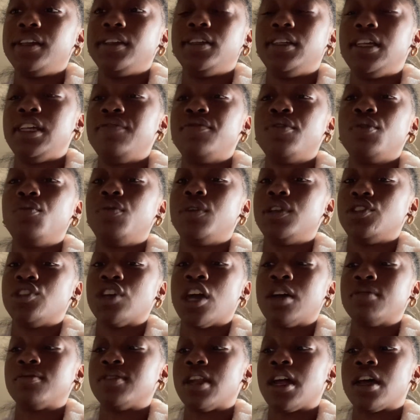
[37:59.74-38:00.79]
Even with
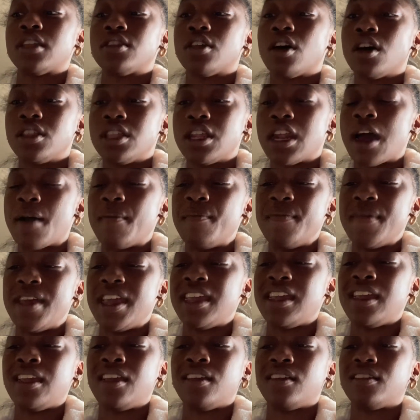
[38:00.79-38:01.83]
jobs that I thought that I
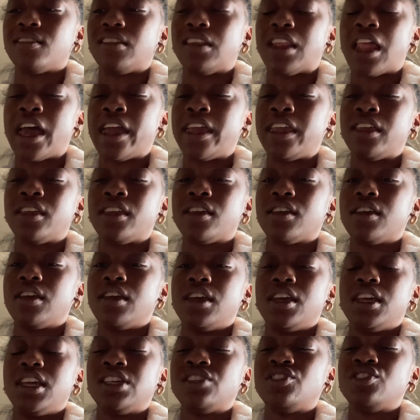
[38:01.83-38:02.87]
may like,
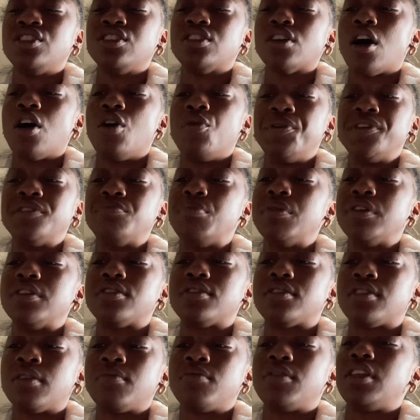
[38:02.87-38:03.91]
it's just always been
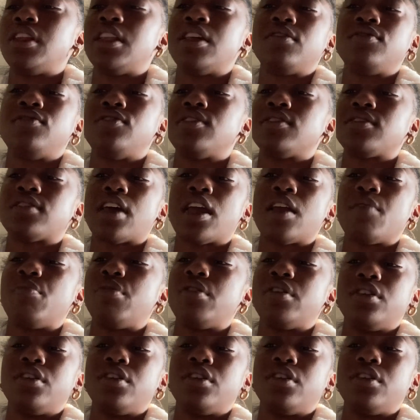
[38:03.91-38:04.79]
something that's just like, bro,